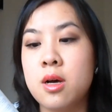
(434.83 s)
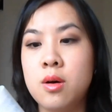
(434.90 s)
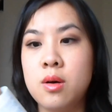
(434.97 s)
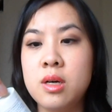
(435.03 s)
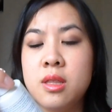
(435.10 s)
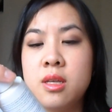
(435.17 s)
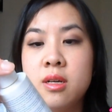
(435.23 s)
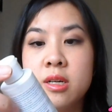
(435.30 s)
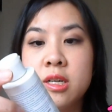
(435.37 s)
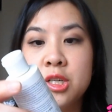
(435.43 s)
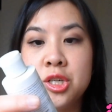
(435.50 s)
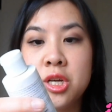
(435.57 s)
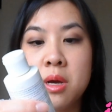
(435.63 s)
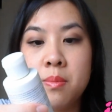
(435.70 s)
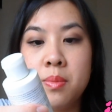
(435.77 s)
So
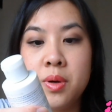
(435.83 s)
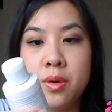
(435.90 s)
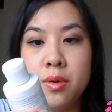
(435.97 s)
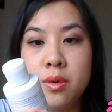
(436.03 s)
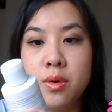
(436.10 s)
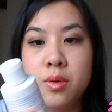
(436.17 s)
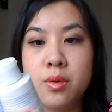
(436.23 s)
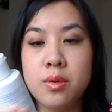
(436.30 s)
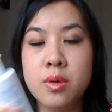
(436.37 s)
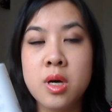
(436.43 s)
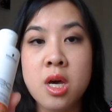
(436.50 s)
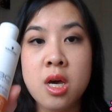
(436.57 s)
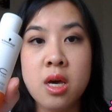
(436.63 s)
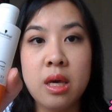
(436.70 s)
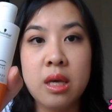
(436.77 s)
another
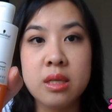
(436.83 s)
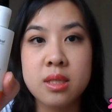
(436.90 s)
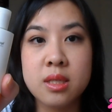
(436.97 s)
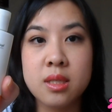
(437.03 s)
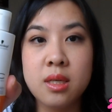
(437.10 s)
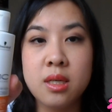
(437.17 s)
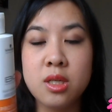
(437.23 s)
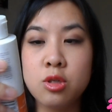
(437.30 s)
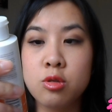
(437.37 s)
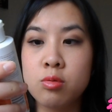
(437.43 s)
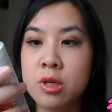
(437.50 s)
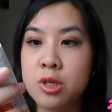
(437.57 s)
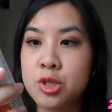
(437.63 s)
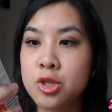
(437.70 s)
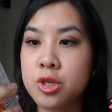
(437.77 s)
shampoo, it's the
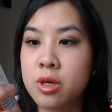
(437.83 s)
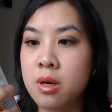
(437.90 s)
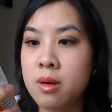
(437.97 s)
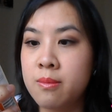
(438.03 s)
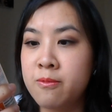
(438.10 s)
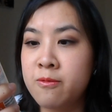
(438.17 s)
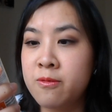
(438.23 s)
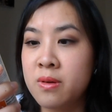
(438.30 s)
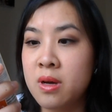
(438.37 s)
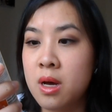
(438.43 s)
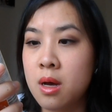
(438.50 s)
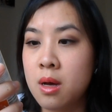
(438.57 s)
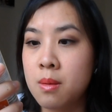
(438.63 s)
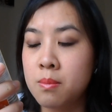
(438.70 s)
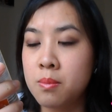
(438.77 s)

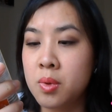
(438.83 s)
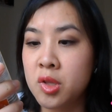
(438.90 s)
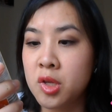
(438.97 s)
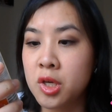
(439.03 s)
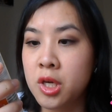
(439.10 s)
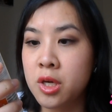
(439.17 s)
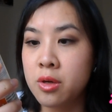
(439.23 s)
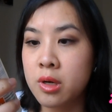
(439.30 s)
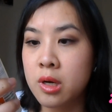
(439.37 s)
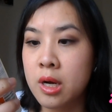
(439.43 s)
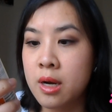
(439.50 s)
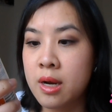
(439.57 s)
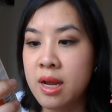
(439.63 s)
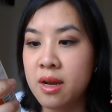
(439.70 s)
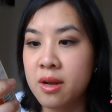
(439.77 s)
Schwarzkopf
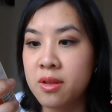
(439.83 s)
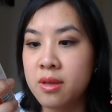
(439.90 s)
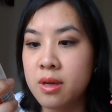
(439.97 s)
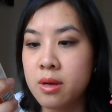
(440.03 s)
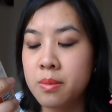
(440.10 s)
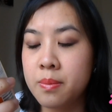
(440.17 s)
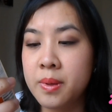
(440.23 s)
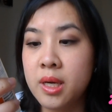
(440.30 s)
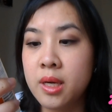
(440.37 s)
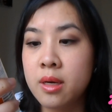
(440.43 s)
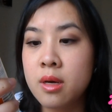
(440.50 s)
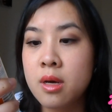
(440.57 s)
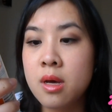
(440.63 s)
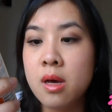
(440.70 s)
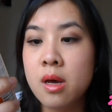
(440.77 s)
Bonacure Hair
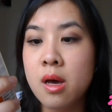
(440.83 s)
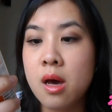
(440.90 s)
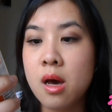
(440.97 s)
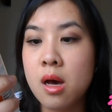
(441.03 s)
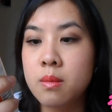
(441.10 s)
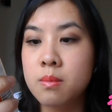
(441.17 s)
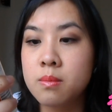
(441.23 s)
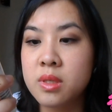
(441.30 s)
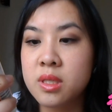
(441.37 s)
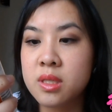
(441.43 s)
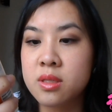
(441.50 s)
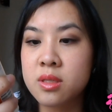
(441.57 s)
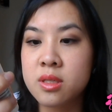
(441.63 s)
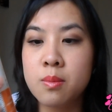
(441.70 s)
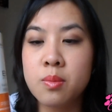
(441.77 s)
Therapy.
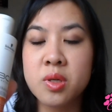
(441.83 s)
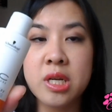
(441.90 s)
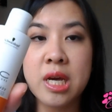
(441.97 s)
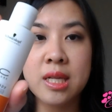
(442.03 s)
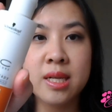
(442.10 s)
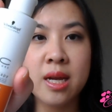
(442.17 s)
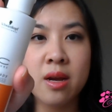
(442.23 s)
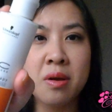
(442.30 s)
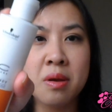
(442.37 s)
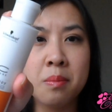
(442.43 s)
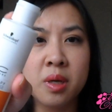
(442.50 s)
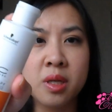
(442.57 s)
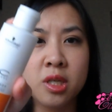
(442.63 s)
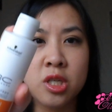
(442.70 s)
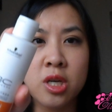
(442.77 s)
It's a sun protect
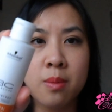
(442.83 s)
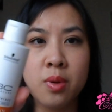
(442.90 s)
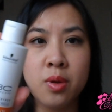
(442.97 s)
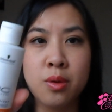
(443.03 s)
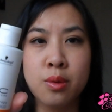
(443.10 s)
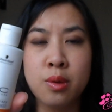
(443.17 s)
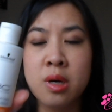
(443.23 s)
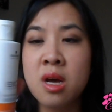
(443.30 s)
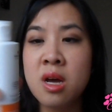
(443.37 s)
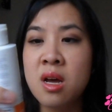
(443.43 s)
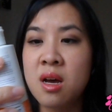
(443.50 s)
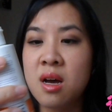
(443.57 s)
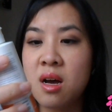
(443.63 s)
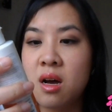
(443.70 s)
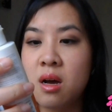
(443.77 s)
hair and body shampoo.
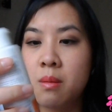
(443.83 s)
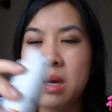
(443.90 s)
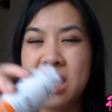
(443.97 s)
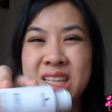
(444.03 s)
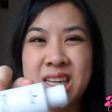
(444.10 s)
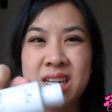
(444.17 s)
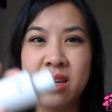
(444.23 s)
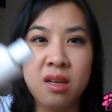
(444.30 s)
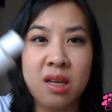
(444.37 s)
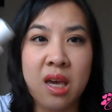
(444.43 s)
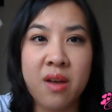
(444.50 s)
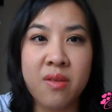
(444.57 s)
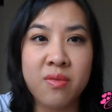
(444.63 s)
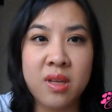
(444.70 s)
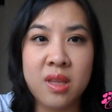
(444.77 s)
I did
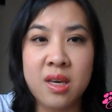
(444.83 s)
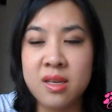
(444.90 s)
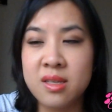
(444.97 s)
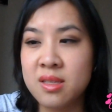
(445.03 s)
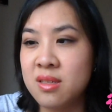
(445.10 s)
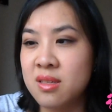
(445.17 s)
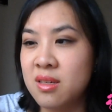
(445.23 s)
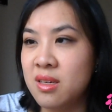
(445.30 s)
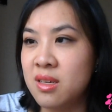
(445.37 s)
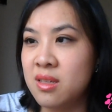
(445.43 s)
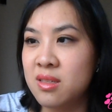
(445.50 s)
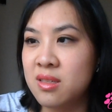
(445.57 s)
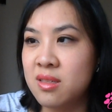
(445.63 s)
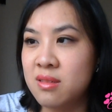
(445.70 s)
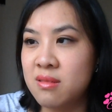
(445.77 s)
not care for this.
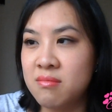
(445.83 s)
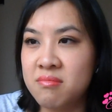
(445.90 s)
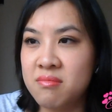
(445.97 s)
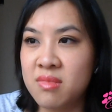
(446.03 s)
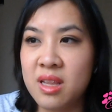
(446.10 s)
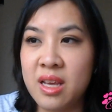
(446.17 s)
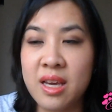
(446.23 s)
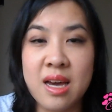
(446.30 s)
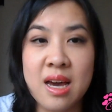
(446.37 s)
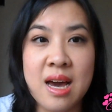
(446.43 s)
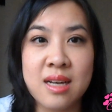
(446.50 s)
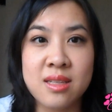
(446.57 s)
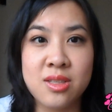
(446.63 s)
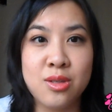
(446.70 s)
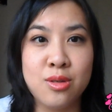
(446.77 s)
It's
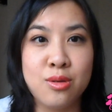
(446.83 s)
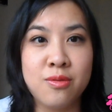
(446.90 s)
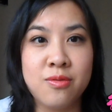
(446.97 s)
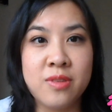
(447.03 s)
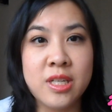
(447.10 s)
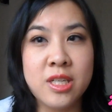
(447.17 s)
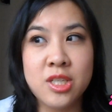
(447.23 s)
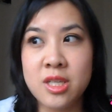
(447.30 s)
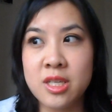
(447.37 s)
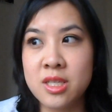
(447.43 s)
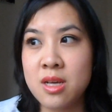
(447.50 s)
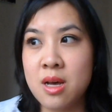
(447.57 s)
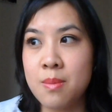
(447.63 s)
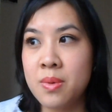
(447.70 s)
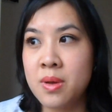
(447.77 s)
like I had to
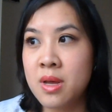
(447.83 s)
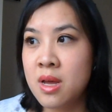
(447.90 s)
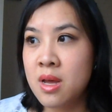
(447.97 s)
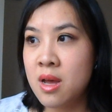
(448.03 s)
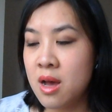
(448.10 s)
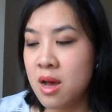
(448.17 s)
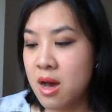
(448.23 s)
finish this up,